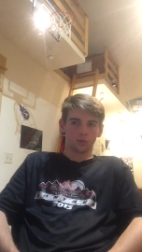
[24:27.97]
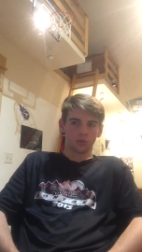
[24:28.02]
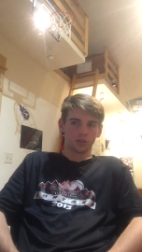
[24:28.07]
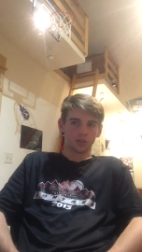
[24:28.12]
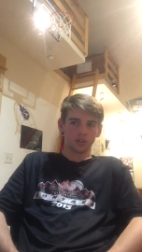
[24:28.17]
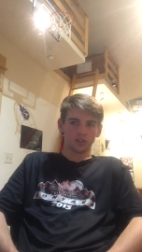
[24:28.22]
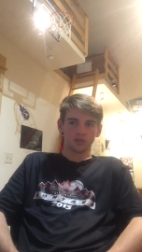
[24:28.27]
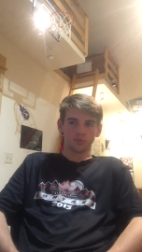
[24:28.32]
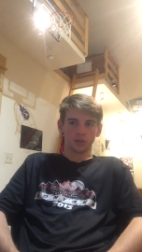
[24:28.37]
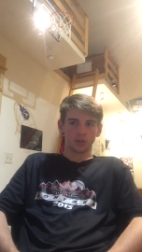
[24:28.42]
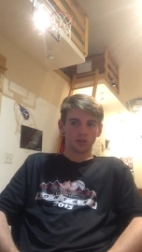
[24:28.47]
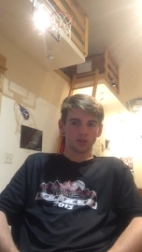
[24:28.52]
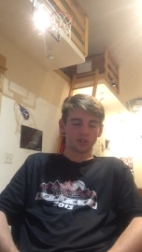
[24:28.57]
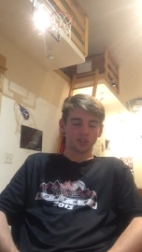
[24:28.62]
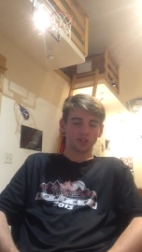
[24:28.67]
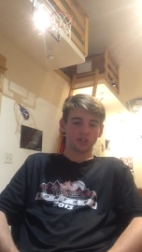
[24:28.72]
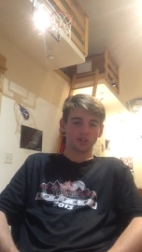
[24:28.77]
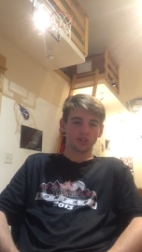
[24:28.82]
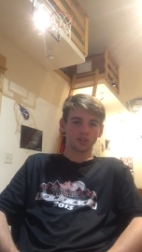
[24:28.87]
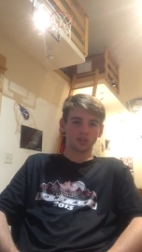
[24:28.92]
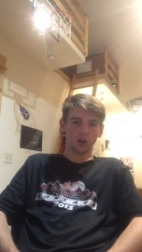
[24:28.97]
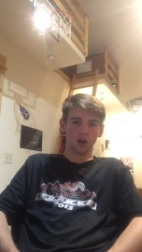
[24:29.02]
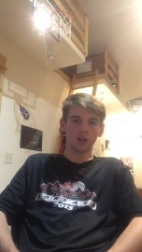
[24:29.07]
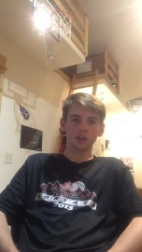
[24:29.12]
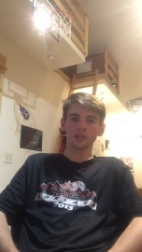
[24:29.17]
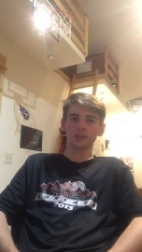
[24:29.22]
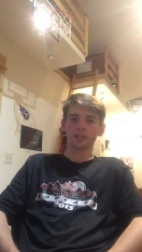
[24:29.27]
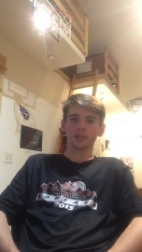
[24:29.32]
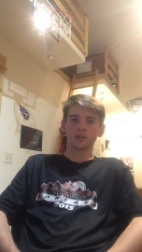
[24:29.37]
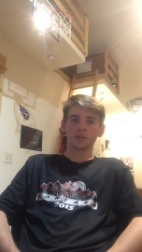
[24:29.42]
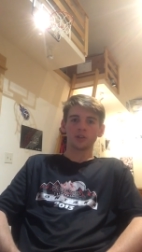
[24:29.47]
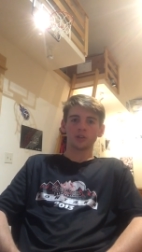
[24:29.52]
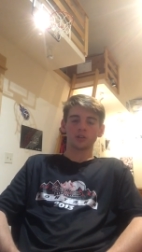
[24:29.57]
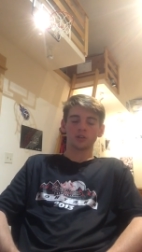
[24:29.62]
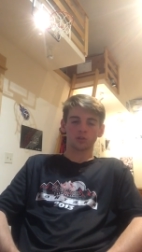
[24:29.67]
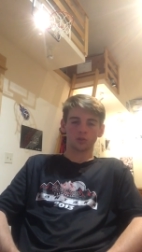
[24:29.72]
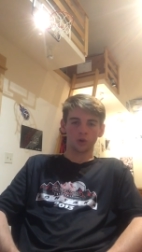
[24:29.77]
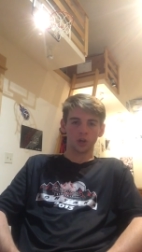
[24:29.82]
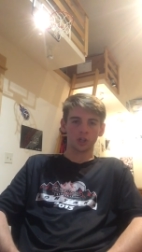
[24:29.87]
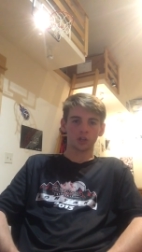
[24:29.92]
He's been a solid
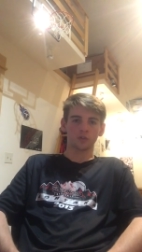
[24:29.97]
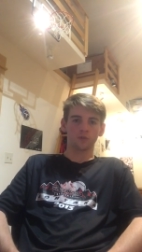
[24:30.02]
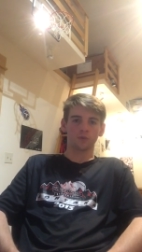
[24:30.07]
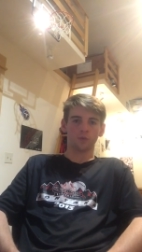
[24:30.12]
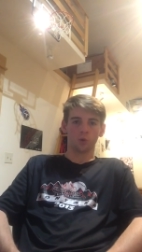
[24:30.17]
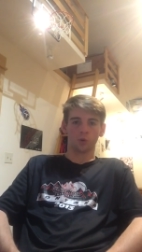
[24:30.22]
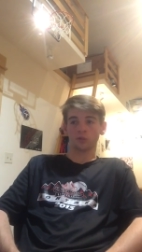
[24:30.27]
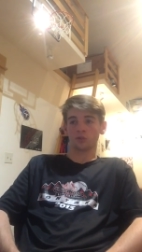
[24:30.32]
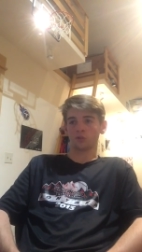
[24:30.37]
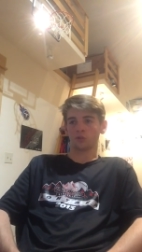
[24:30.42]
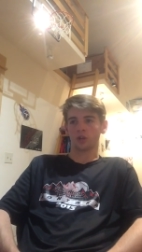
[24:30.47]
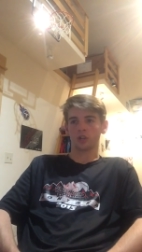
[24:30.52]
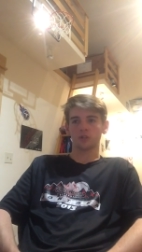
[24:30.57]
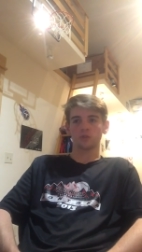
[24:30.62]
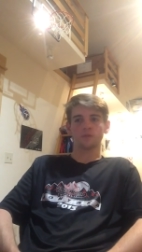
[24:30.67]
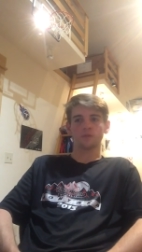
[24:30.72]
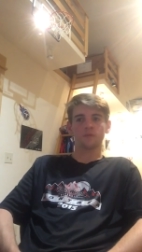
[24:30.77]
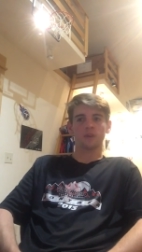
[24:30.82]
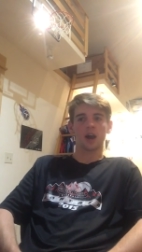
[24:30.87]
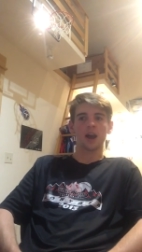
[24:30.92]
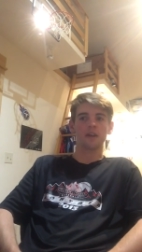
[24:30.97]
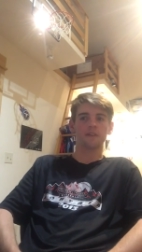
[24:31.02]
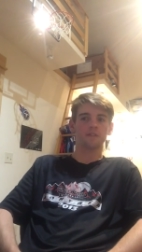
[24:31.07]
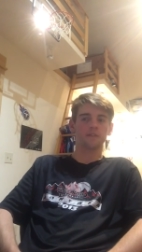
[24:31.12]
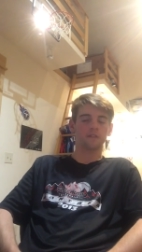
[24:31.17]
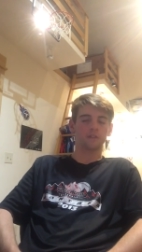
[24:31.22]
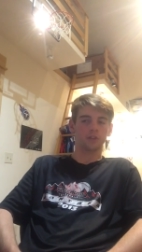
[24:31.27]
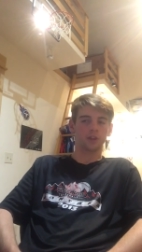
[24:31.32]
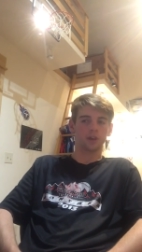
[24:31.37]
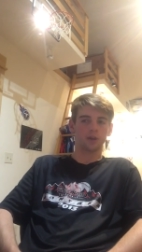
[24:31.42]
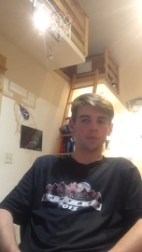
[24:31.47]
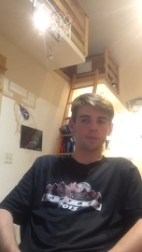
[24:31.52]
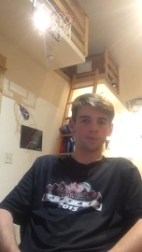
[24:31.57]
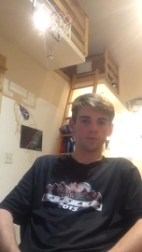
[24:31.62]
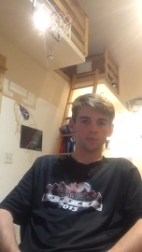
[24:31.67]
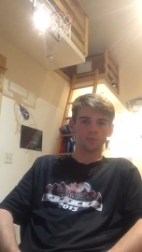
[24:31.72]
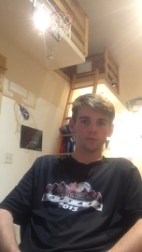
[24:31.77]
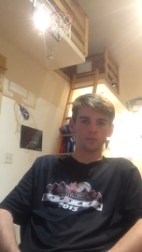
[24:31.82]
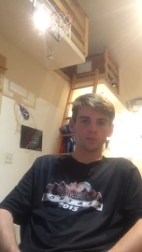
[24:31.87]
stretch 4, stretch 5 for them.